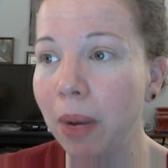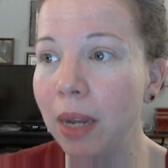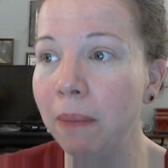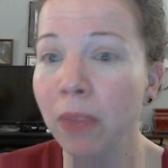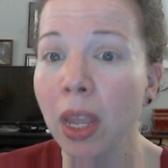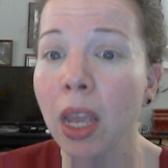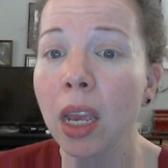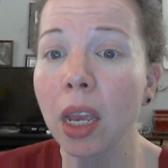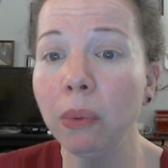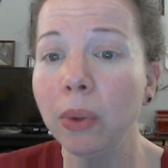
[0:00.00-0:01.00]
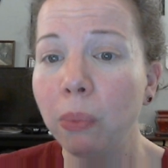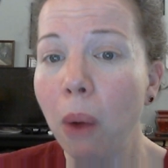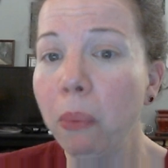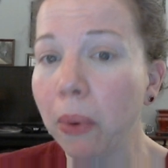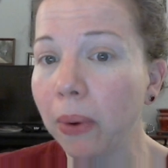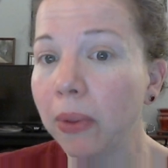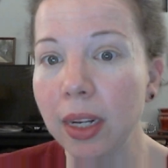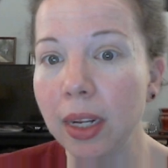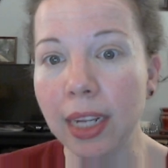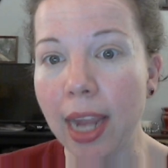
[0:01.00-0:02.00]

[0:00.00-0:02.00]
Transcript: but it was well worth it in the